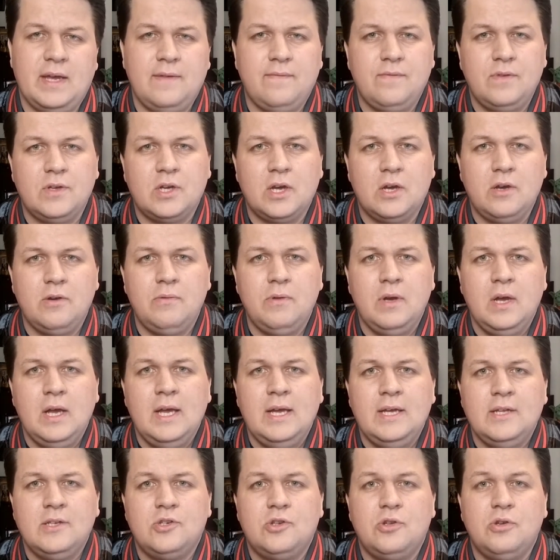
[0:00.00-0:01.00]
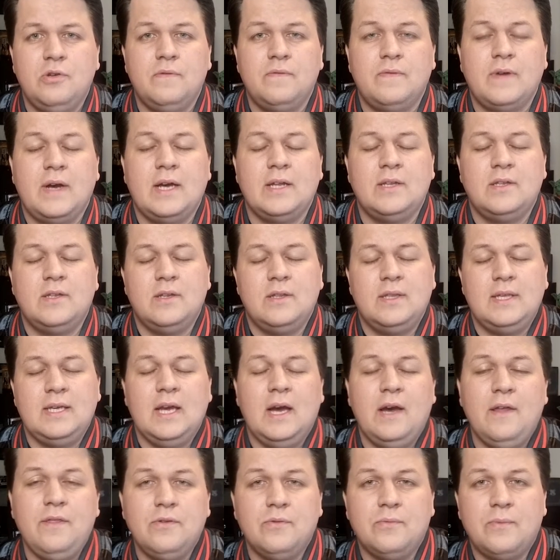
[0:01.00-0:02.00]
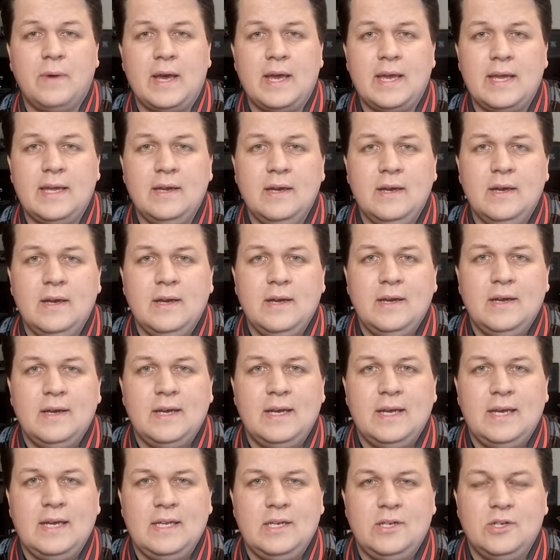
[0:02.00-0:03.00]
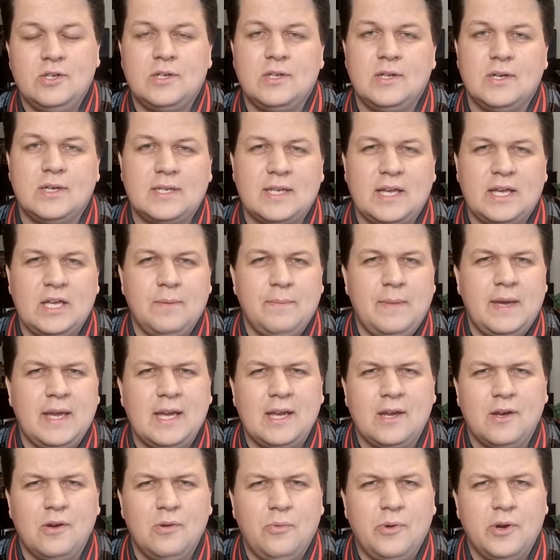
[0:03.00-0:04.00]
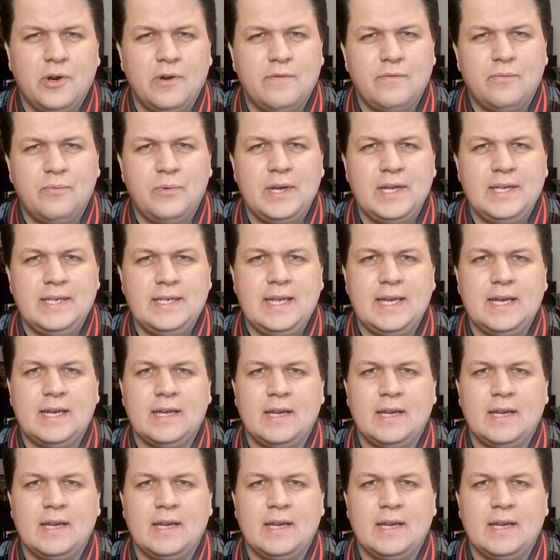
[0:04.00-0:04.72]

If you go too far to the other way, it just looks like you're making a one-off weird dig.